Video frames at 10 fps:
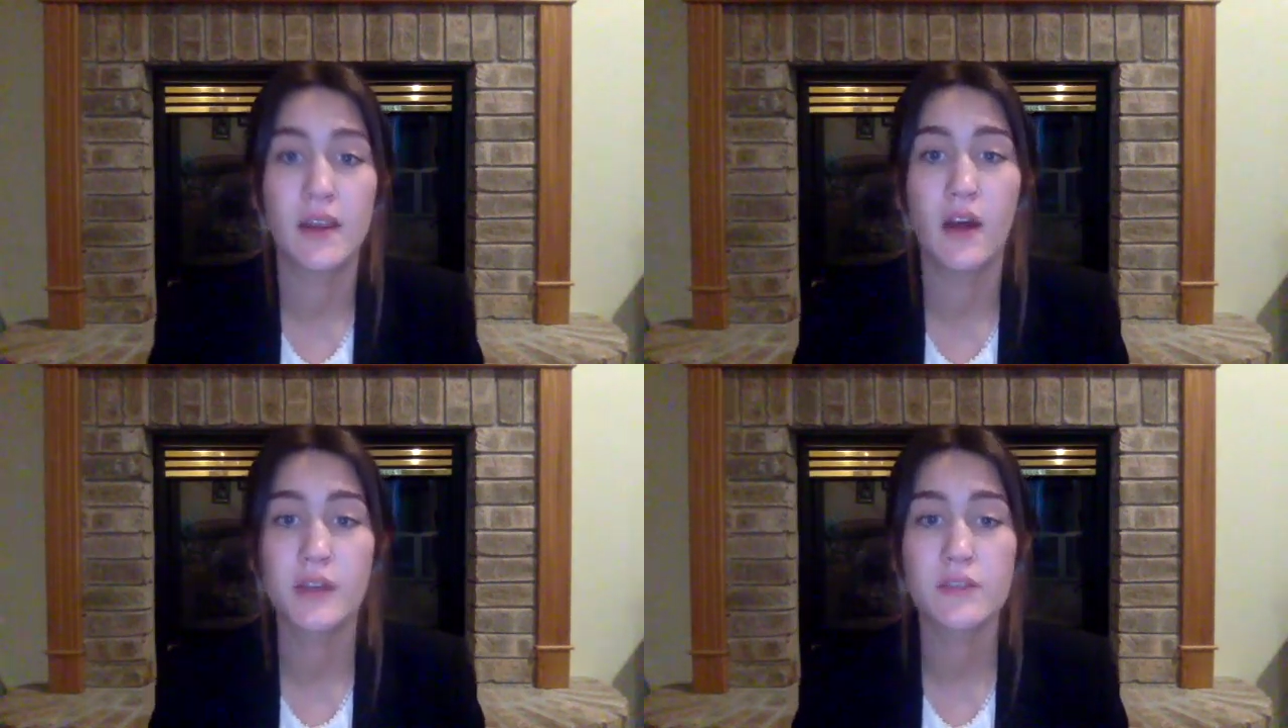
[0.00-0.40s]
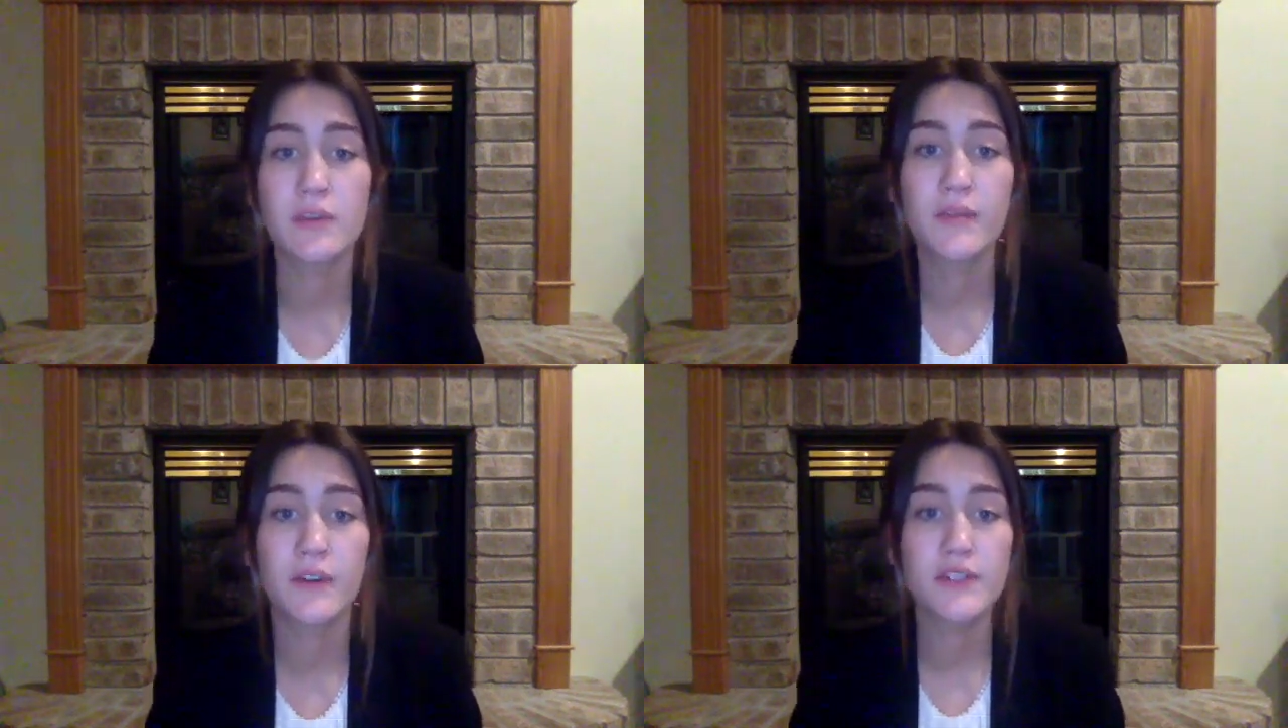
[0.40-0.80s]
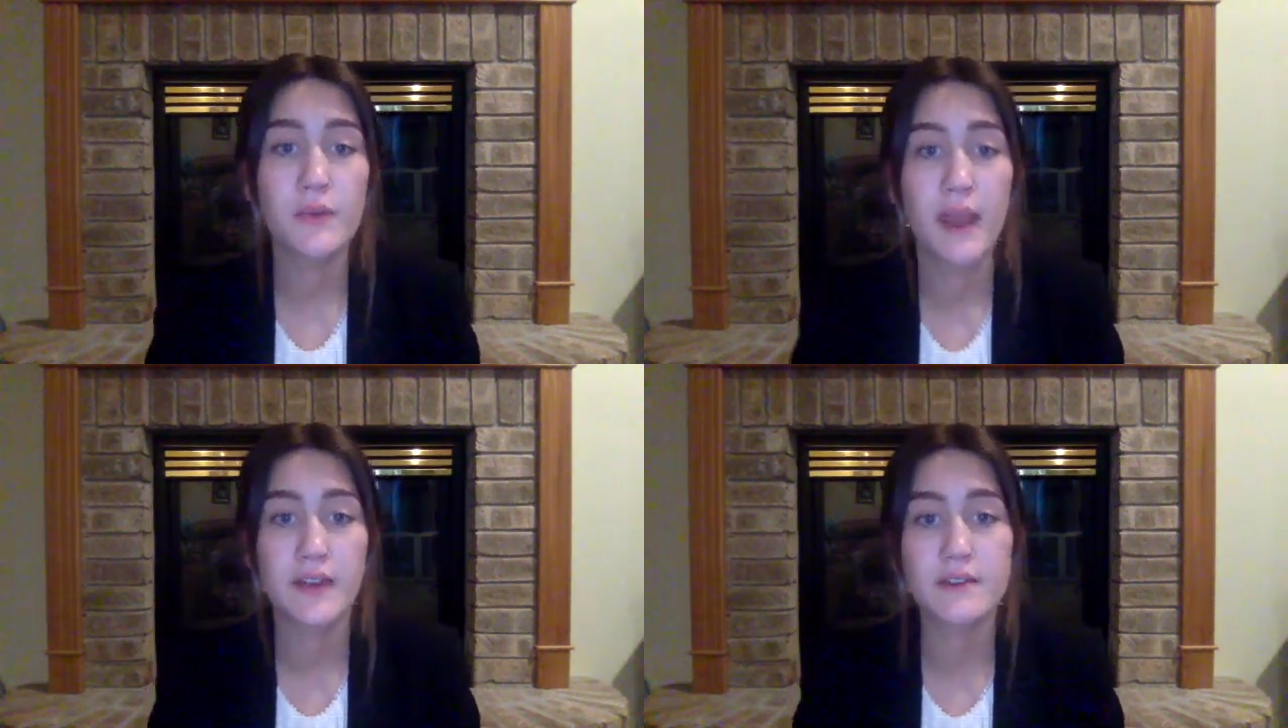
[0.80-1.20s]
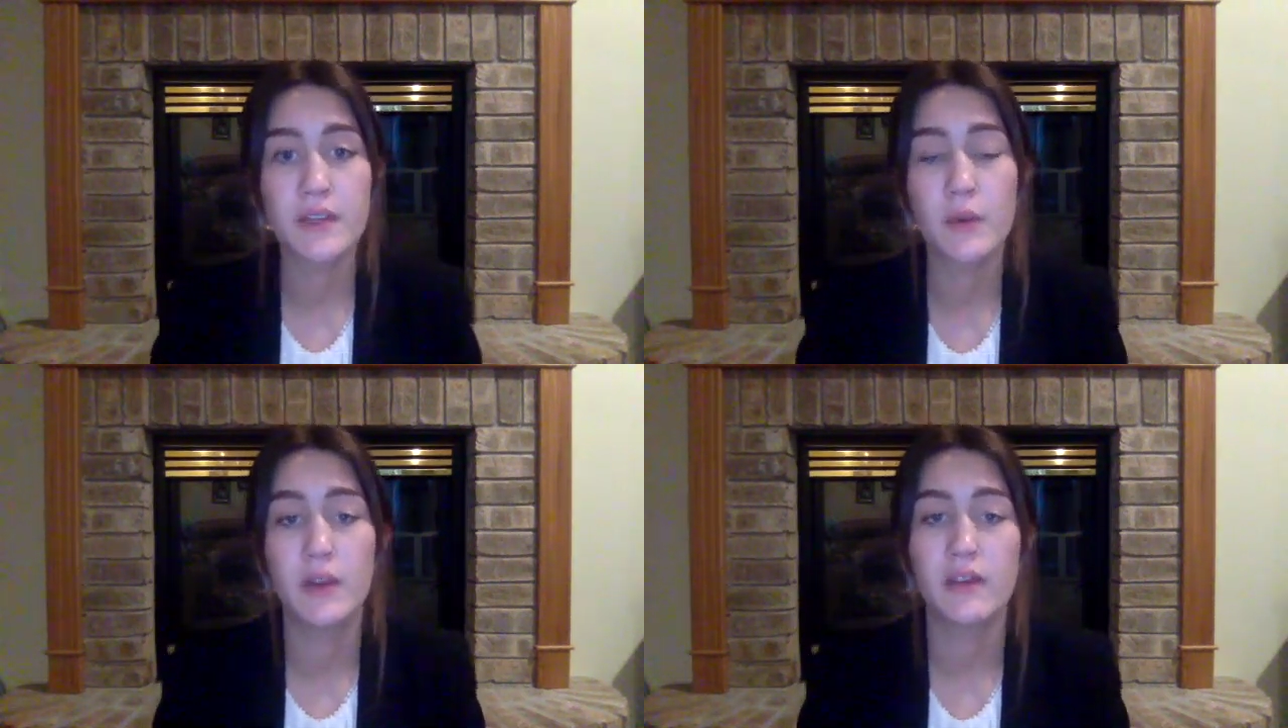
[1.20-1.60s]
also referred to as the
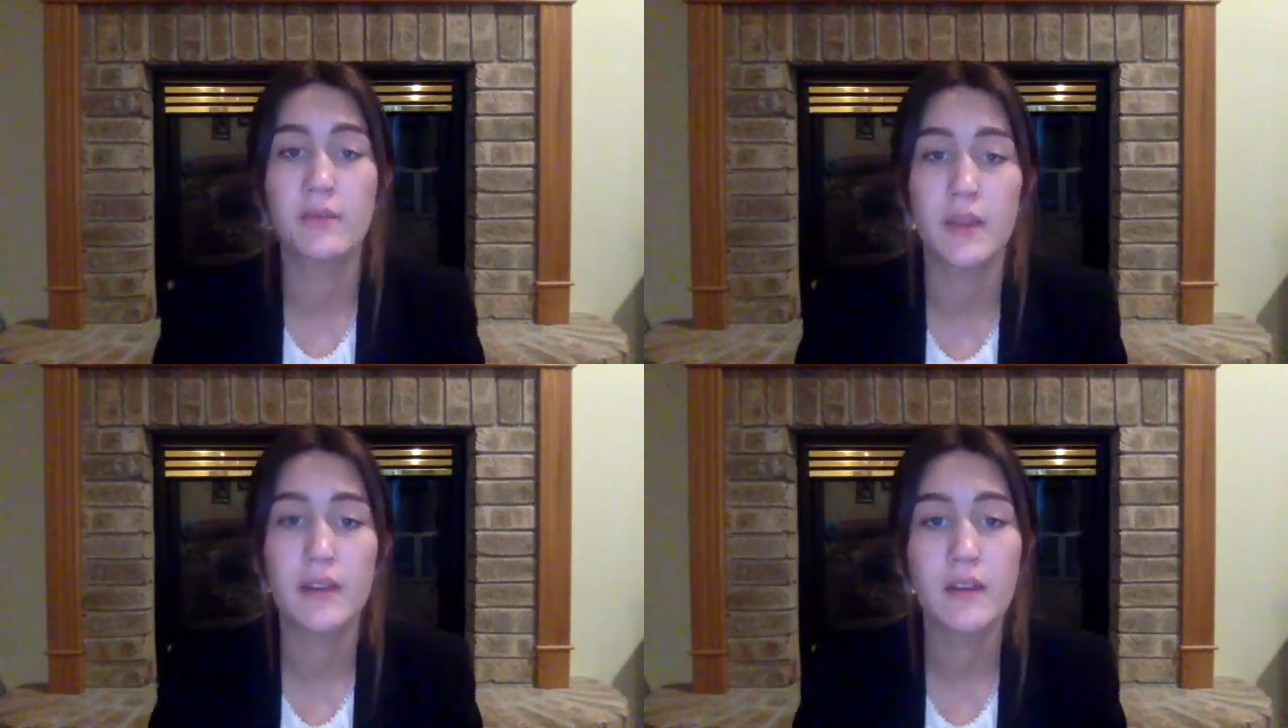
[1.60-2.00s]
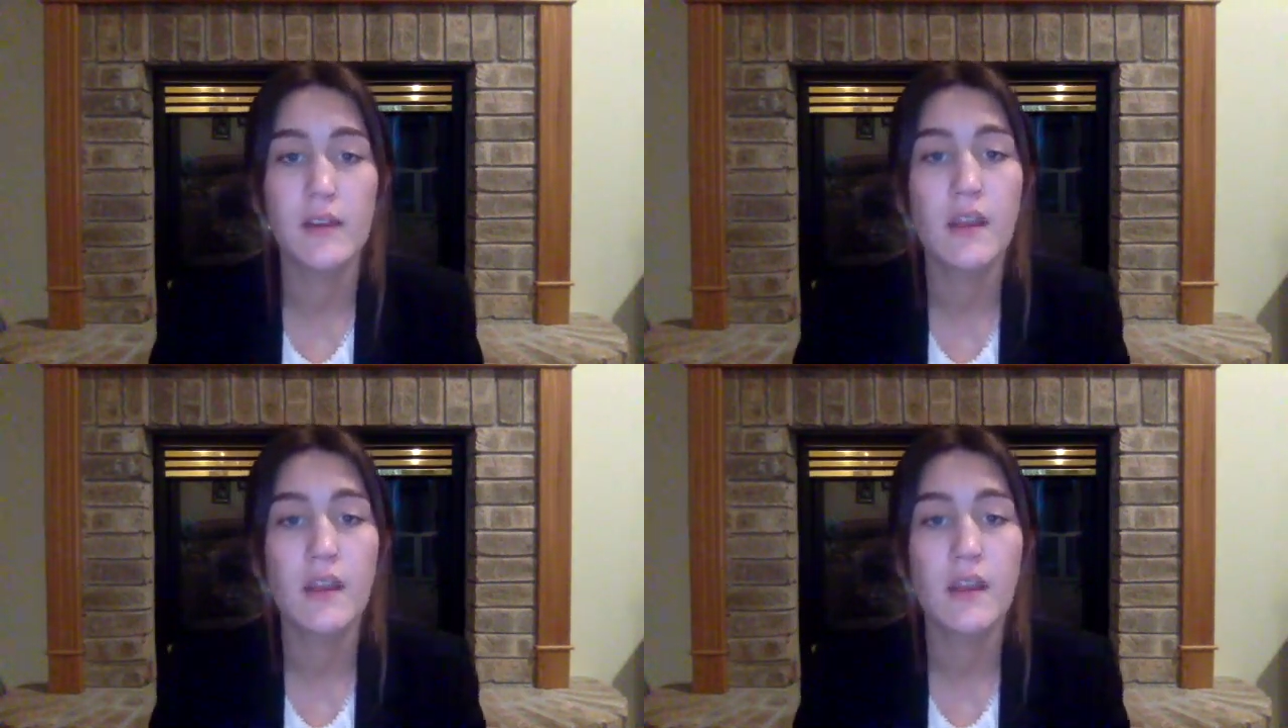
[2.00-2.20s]
Queen of Mean.